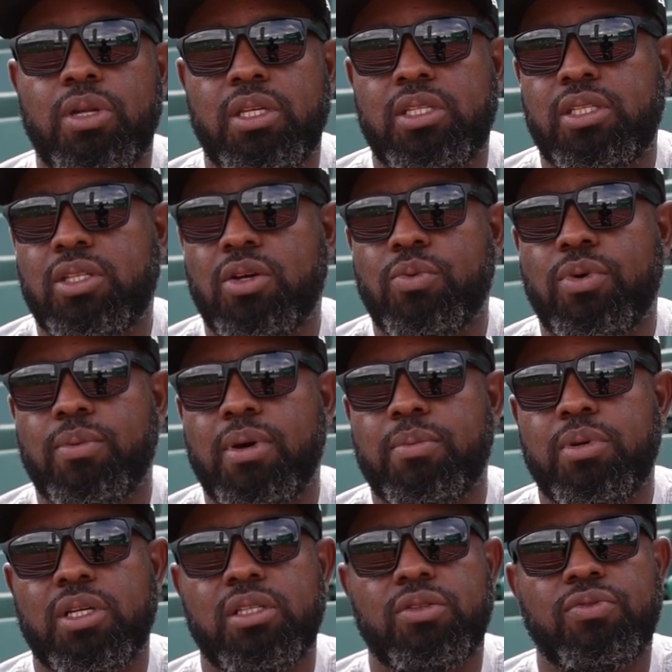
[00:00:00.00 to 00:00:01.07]
but he's still one of my
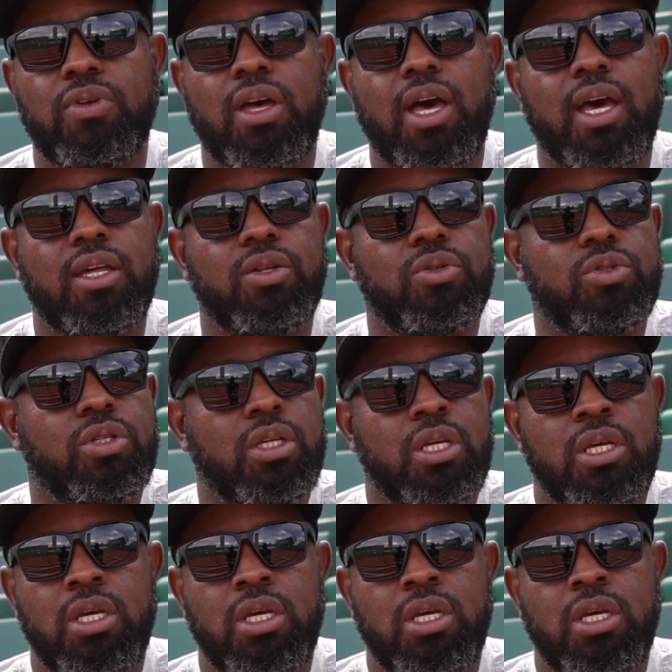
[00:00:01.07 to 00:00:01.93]
biggest idols.